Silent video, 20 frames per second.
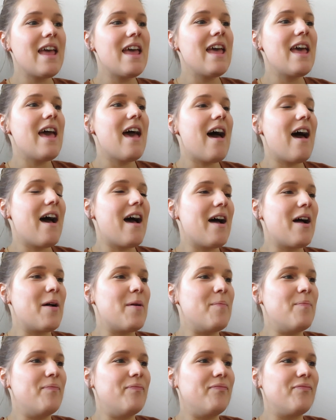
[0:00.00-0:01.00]

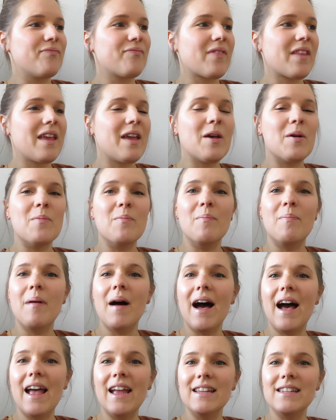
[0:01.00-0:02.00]

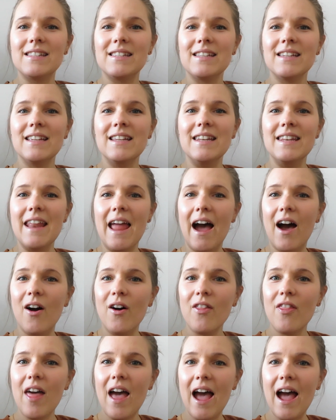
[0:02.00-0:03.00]
But
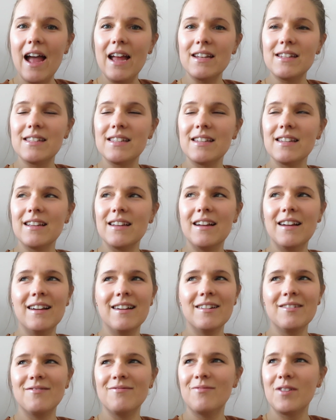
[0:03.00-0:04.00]
now that,
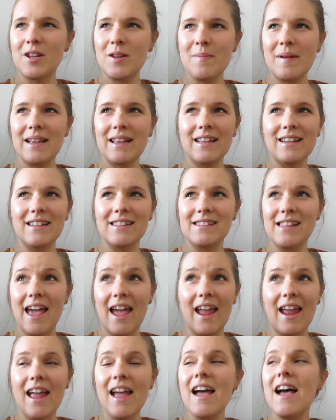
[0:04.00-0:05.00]
what am I gonna
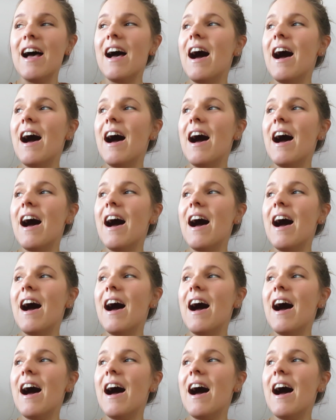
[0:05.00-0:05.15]
say?